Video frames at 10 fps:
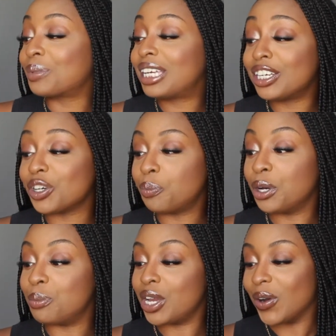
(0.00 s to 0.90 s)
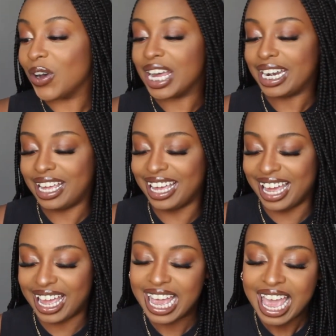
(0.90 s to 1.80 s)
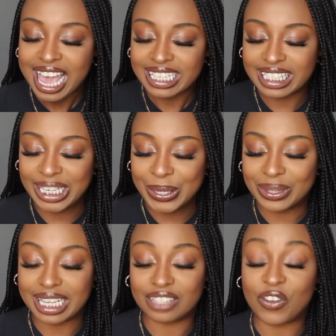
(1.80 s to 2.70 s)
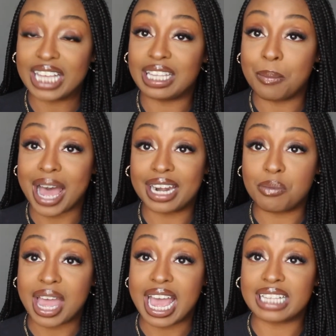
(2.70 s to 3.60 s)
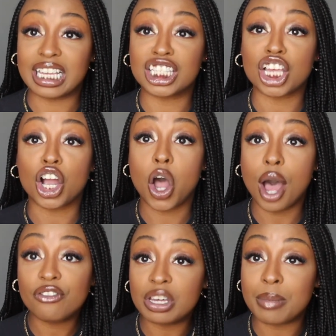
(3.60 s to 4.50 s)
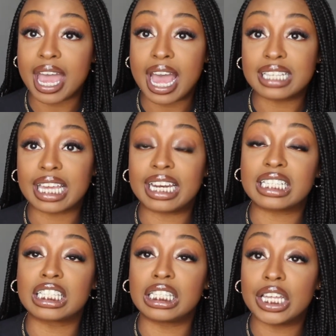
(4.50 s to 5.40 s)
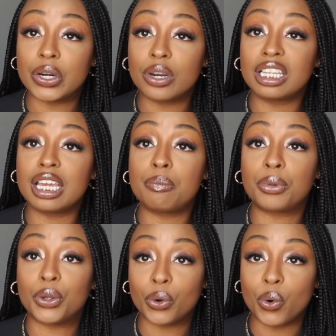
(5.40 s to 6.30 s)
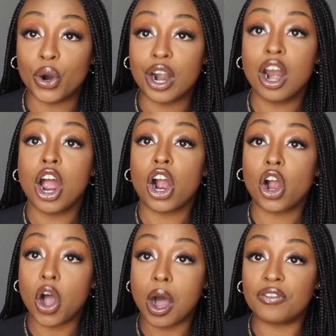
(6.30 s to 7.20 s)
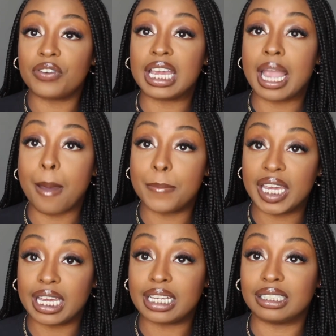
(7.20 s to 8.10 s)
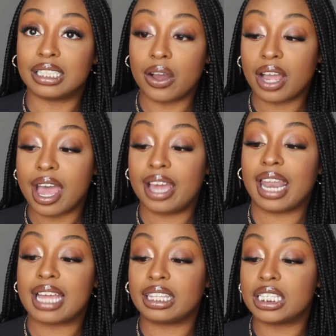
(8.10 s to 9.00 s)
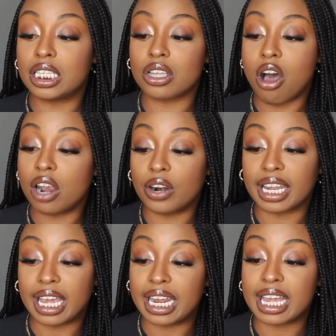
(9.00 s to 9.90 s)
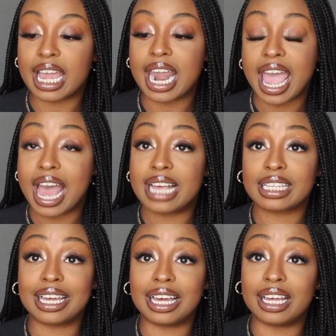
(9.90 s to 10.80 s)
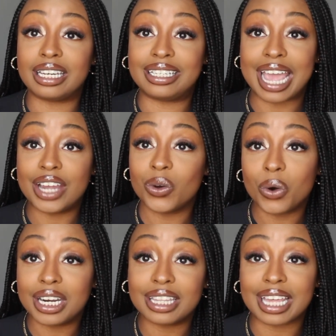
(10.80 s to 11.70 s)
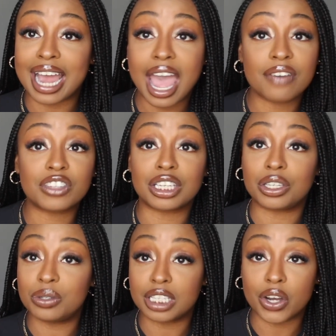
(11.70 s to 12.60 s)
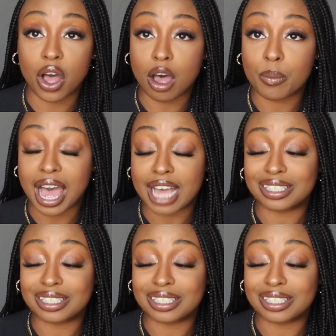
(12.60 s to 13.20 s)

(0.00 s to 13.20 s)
Kendall put me on to this face and body mask. It's a coffee mask, and it's literally pure coffee beans, okay? Like, this is all organic. It has a date on it that I have to use it all by.